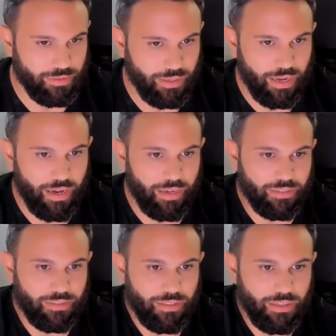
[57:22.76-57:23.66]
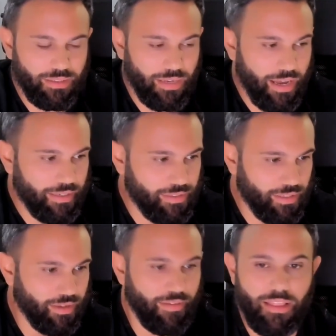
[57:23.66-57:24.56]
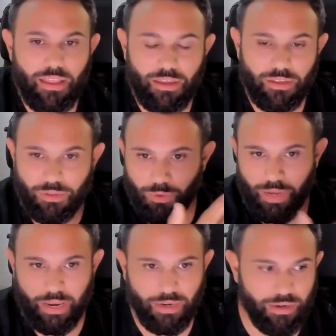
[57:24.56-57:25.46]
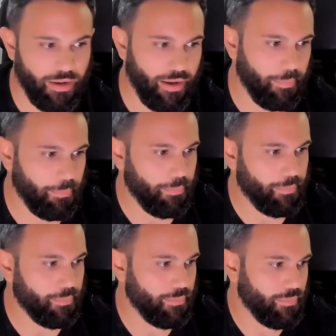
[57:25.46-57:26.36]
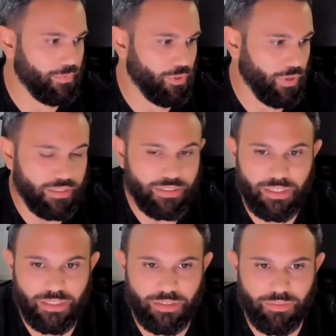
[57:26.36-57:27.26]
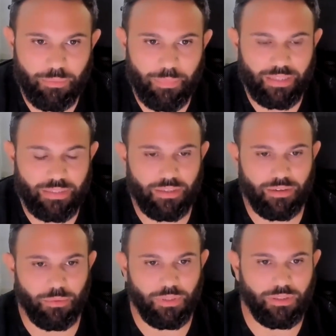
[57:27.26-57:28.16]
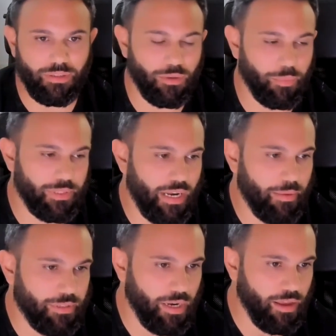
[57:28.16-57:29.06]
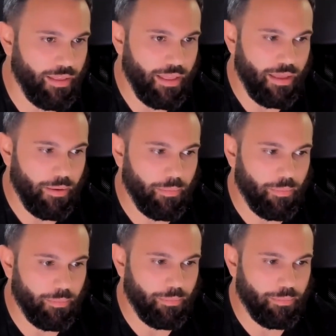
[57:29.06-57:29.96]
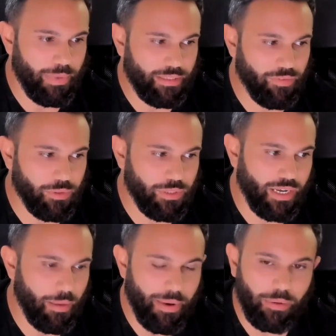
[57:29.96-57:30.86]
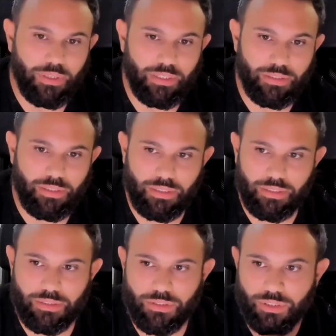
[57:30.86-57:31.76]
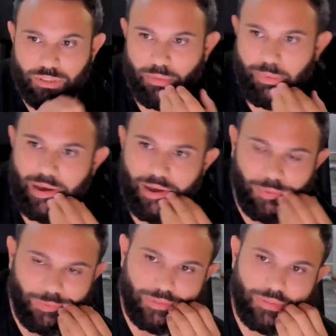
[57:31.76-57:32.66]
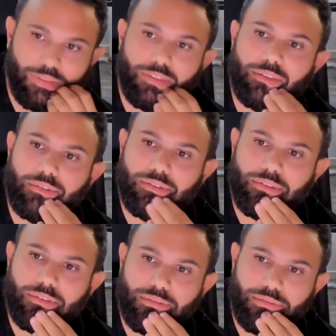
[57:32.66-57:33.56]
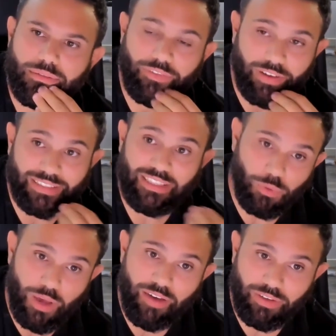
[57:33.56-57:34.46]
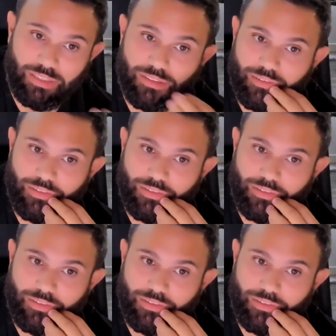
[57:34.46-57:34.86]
the guys, the Elastic, you can see it even better in OpenTelemetry. But if you think about it, it's just about the fact that you have it,